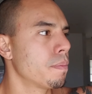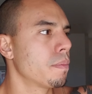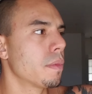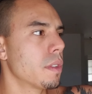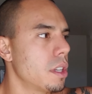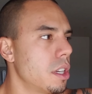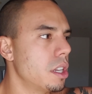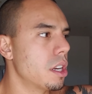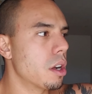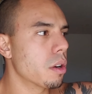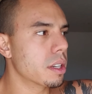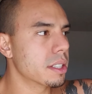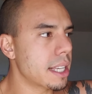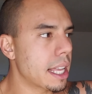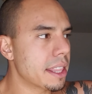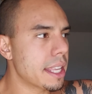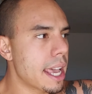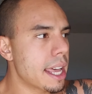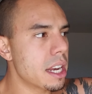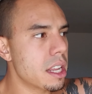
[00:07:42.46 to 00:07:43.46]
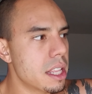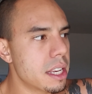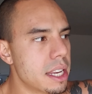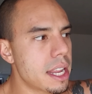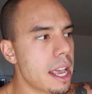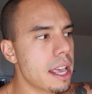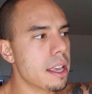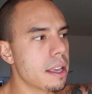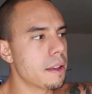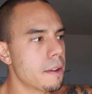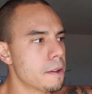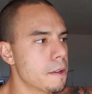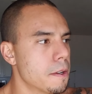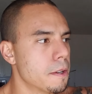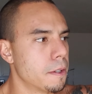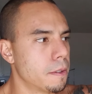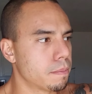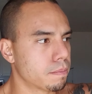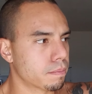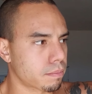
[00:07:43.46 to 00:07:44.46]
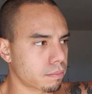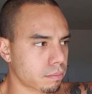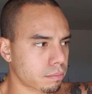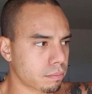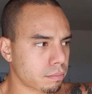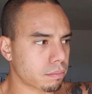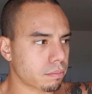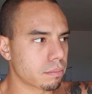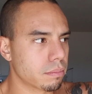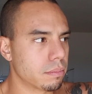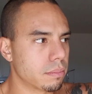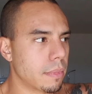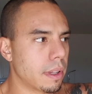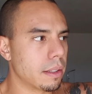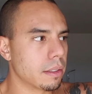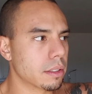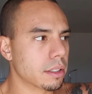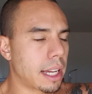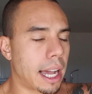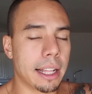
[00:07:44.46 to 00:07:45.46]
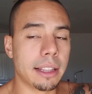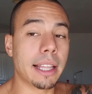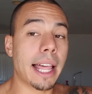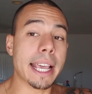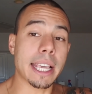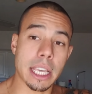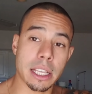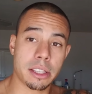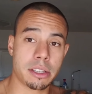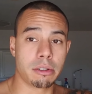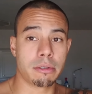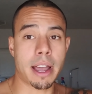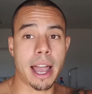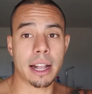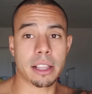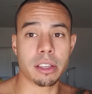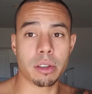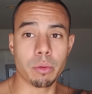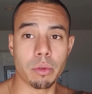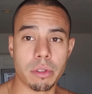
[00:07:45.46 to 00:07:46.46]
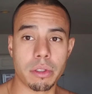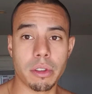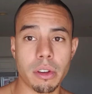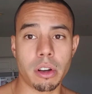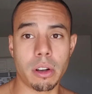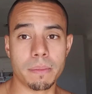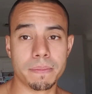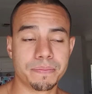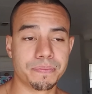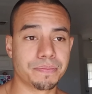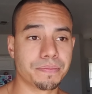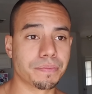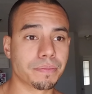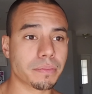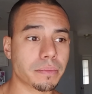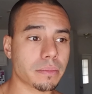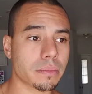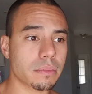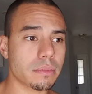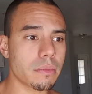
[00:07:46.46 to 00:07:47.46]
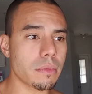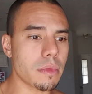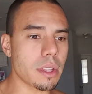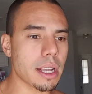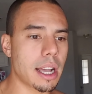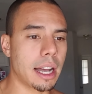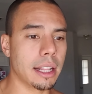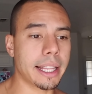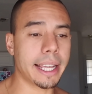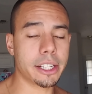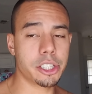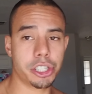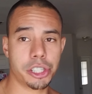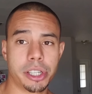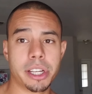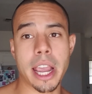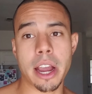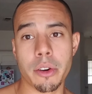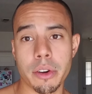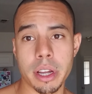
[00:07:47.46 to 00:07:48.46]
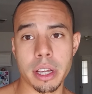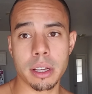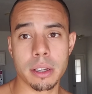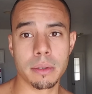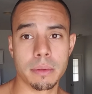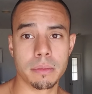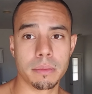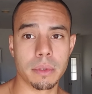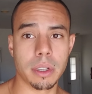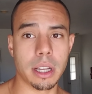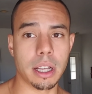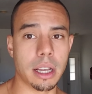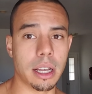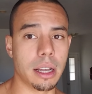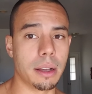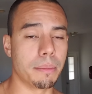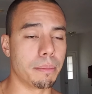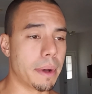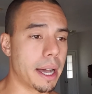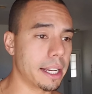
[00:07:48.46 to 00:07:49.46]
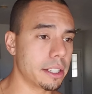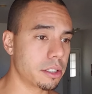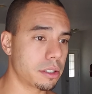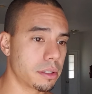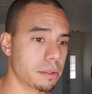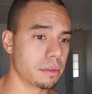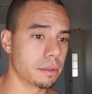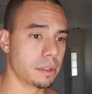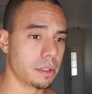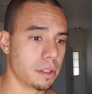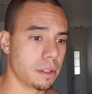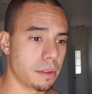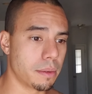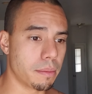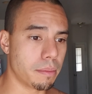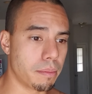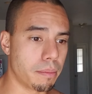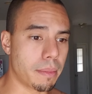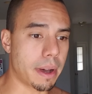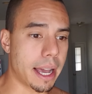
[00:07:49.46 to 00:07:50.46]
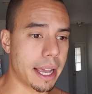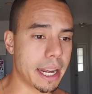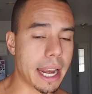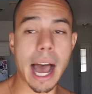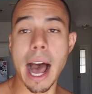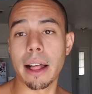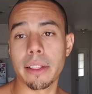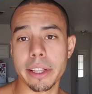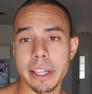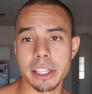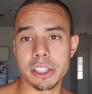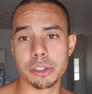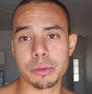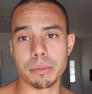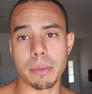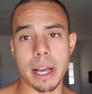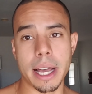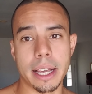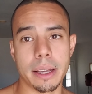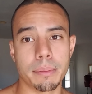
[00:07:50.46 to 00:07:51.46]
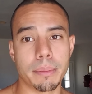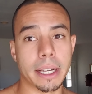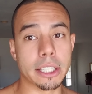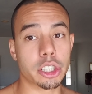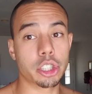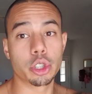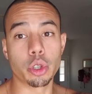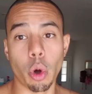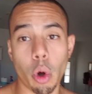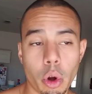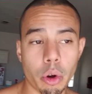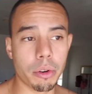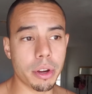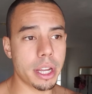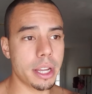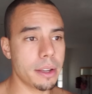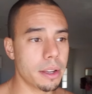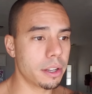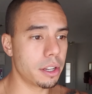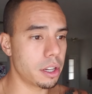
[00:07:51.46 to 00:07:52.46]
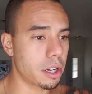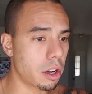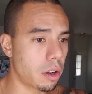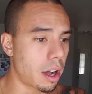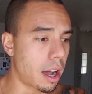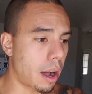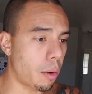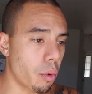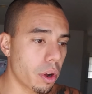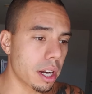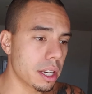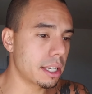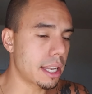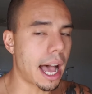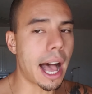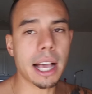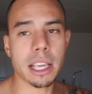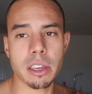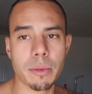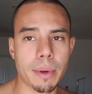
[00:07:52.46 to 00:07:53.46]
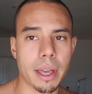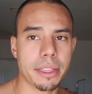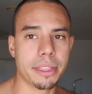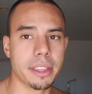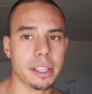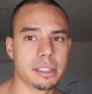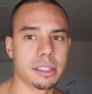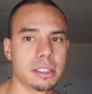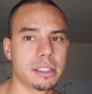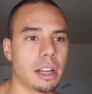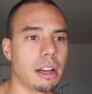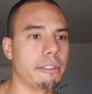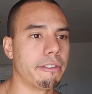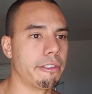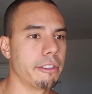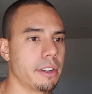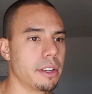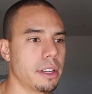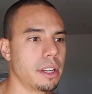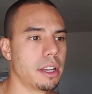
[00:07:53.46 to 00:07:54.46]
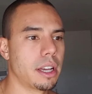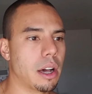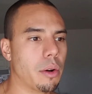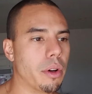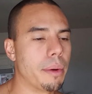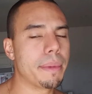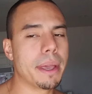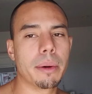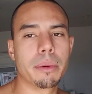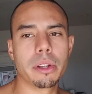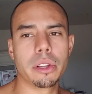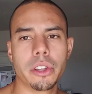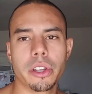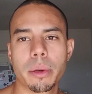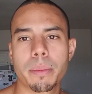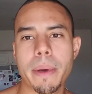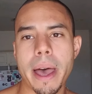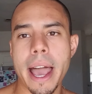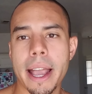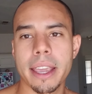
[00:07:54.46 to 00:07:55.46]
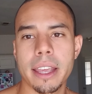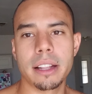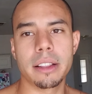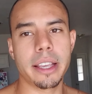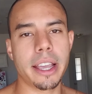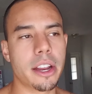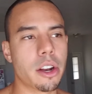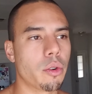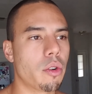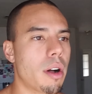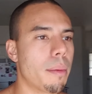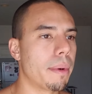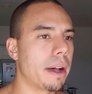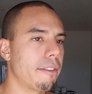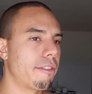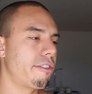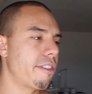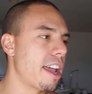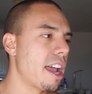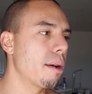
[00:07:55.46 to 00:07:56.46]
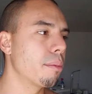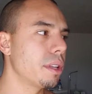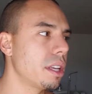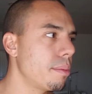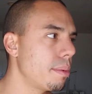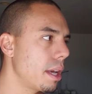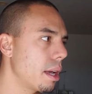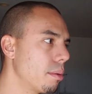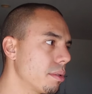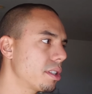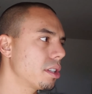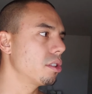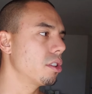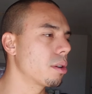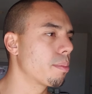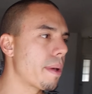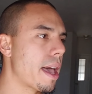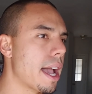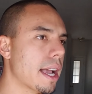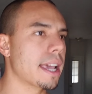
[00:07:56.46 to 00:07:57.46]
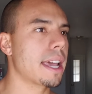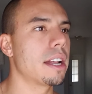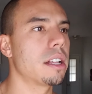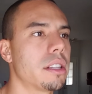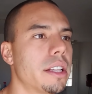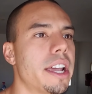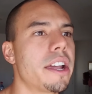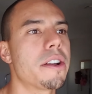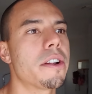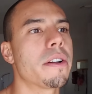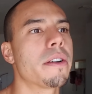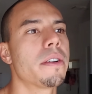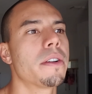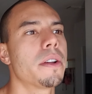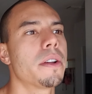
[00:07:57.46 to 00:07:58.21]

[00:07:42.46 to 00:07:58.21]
Because at the end of the day, I like interacting with y'all. I like sharing my knowledge, my story. I want to document this stuff. I want to be able to look back at it later. I want my family to be able to look back at it later.